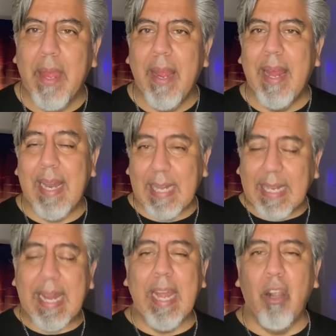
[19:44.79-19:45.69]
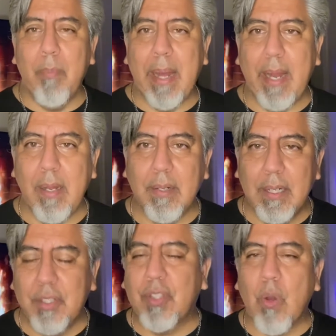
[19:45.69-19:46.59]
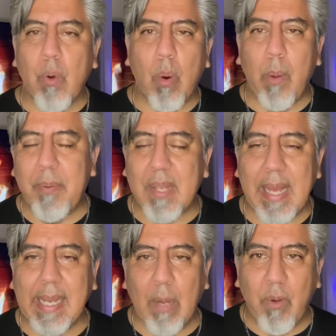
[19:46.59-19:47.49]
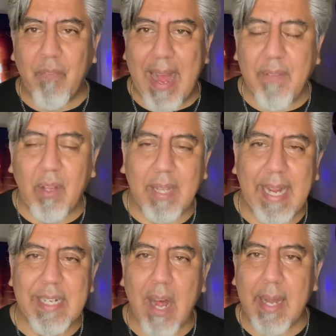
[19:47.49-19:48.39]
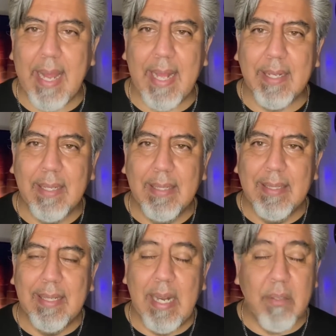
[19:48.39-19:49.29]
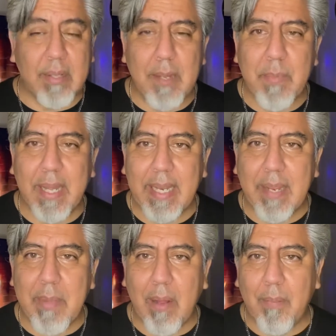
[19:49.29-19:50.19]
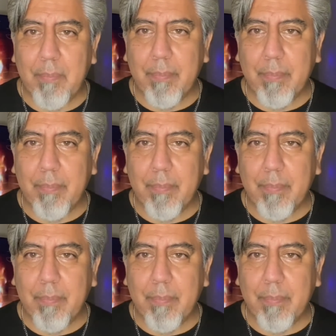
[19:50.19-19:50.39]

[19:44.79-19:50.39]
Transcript: And I'd like to hear about it. Just go to our website at revivela.net and send me an email.